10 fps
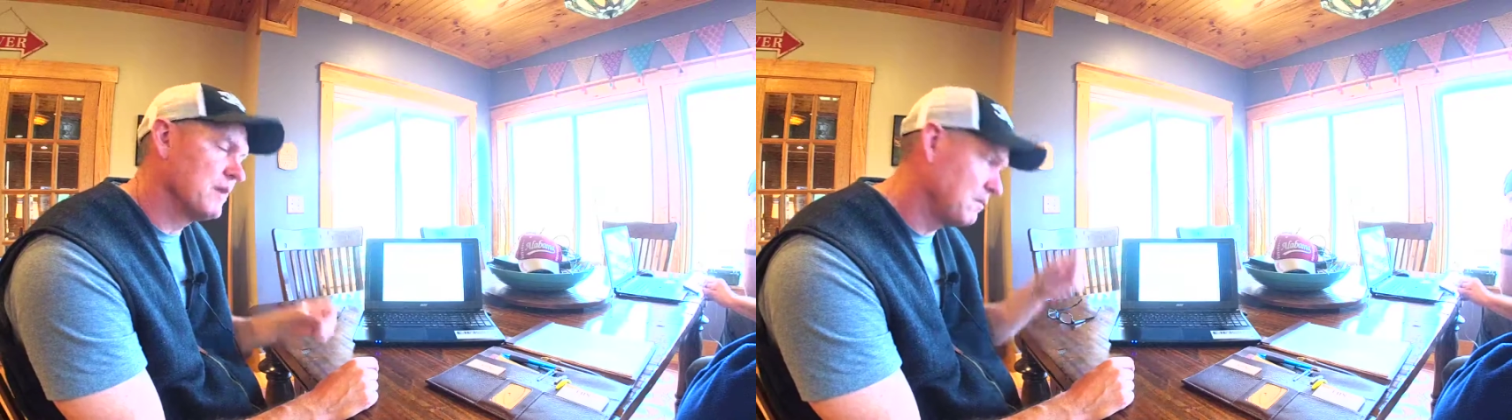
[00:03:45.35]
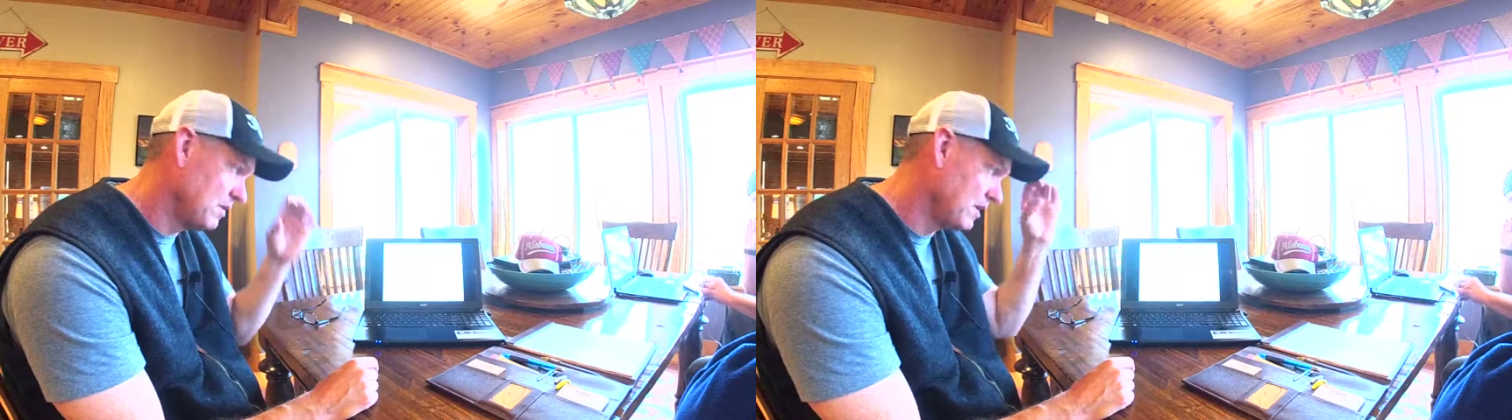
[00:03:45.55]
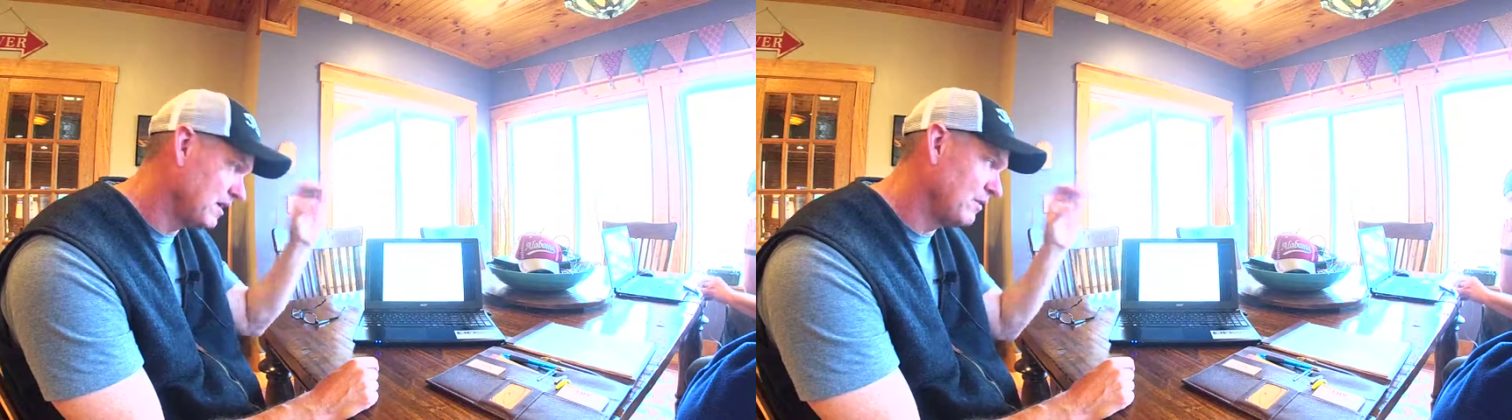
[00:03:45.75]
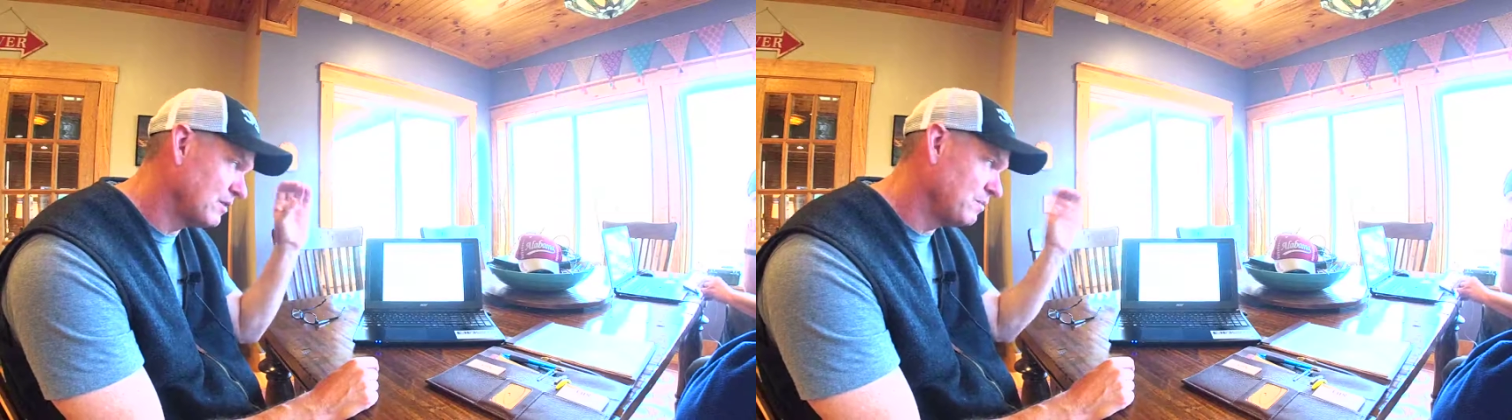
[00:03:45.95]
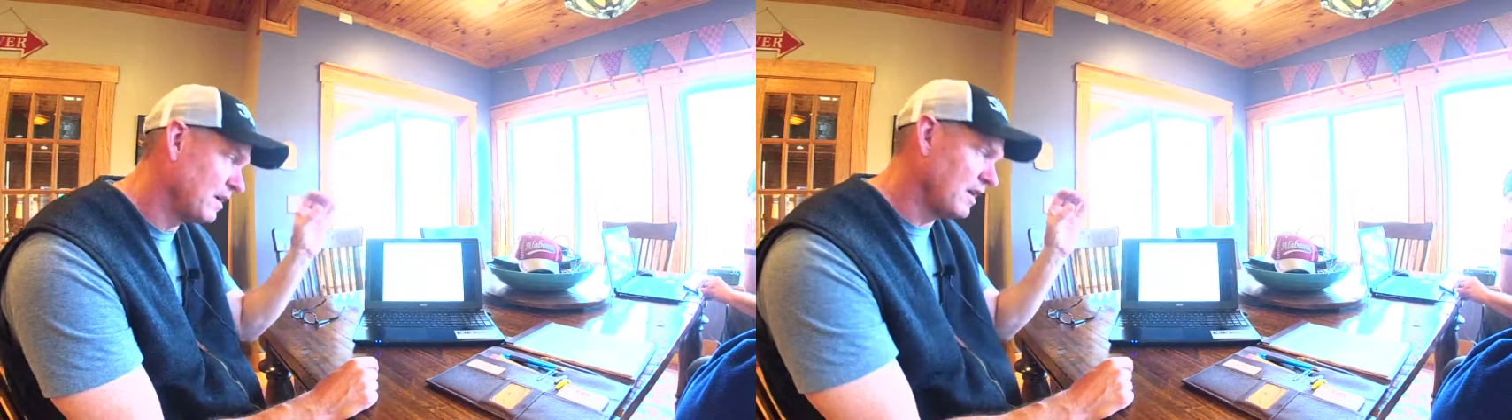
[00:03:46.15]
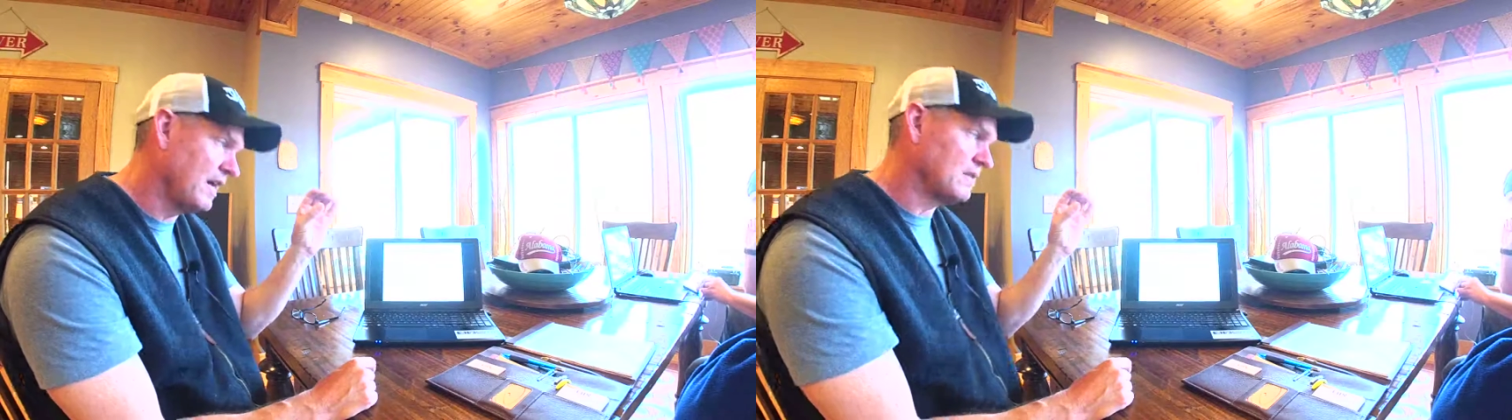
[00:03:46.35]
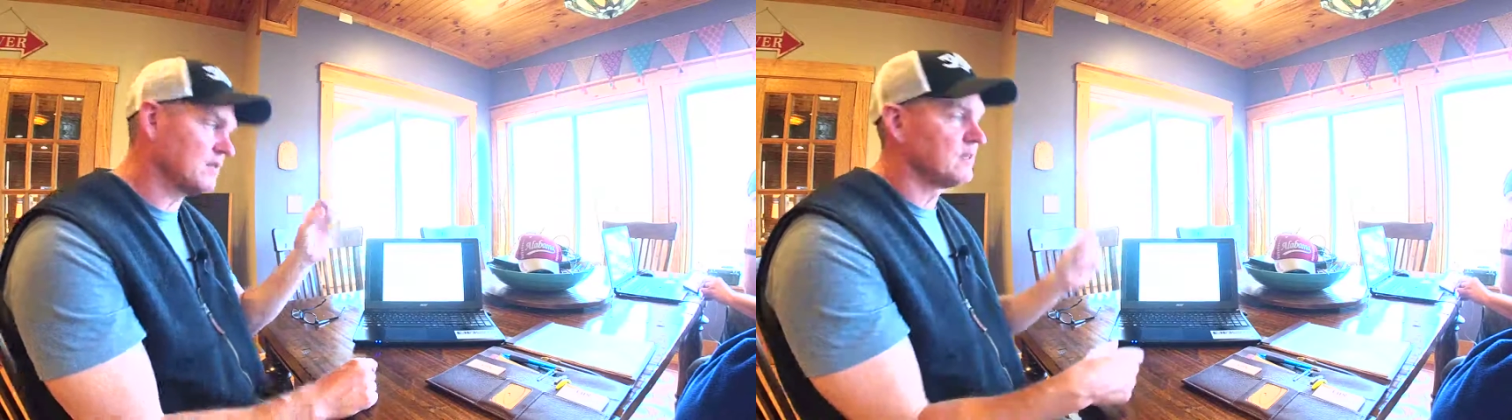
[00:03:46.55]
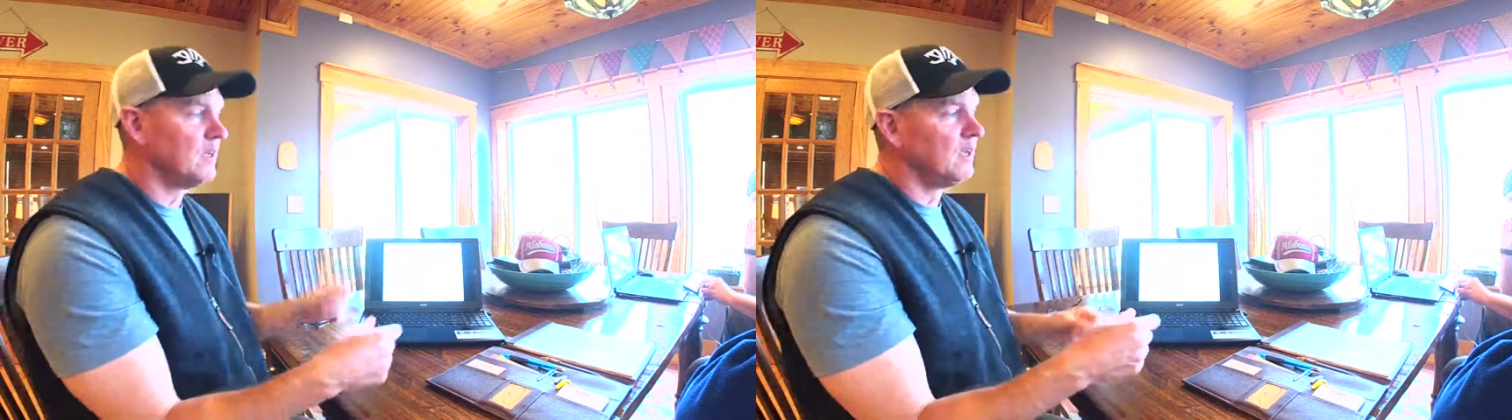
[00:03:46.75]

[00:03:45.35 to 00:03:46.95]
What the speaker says: but I'm looking always with my glasses